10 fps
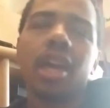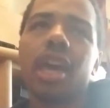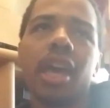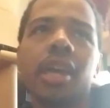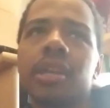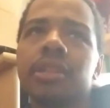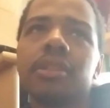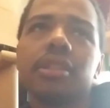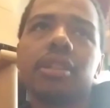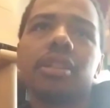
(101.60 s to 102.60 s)
And
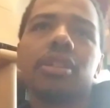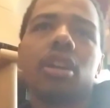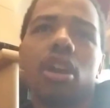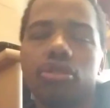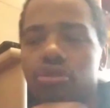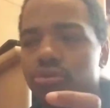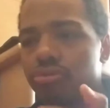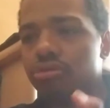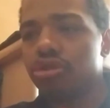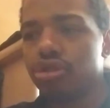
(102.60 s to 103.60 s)

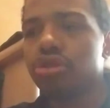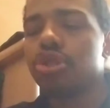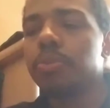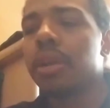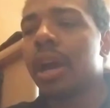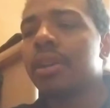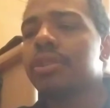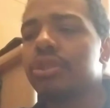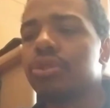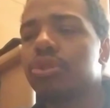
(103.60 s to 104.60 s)
to be
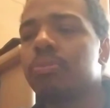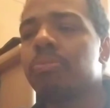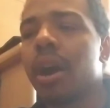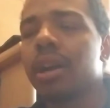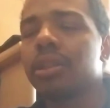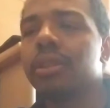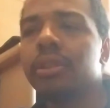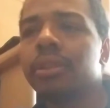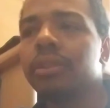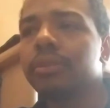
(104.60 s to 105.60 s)
honest, Chewbacca